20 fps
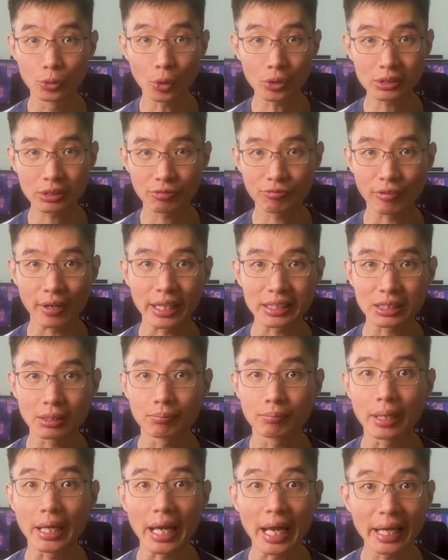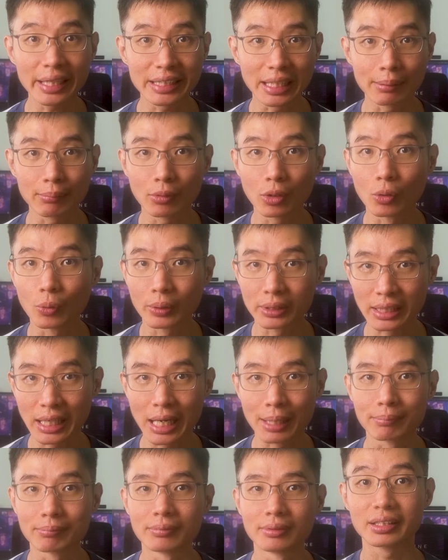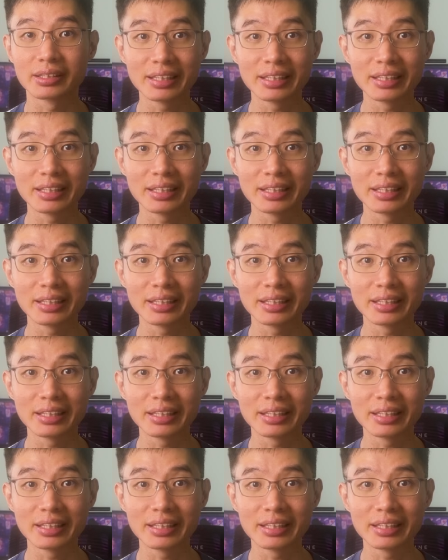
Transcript: those fares may add up over time.